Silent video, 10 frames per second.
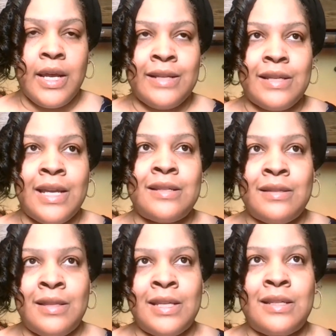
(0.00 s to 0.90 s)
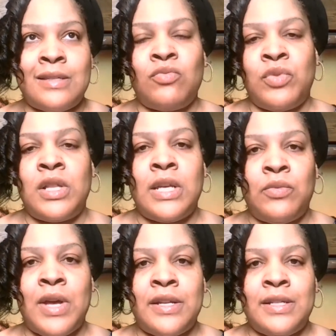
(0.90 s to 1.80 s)
it's this is
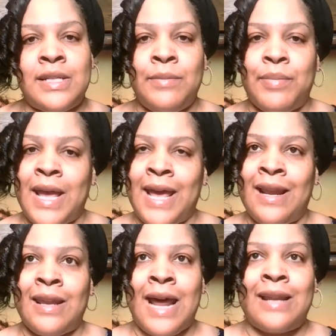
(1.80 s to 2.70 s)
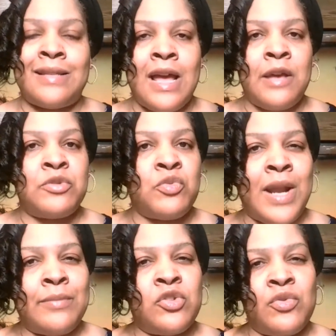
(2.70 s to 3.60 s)
really rather deep, and a lot of times
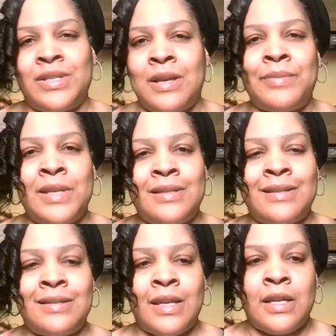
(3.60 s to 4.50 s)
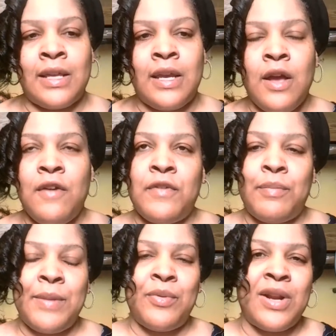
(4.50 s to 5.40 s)
when I'm doing something succinctly for
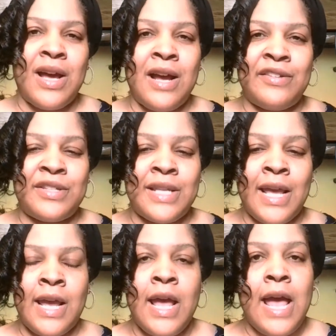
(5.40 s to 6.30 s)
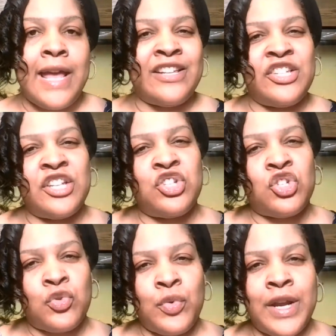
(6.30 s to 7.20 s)
people to understand, it's just
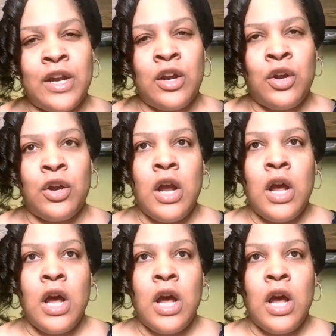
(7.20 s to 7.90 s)
trigger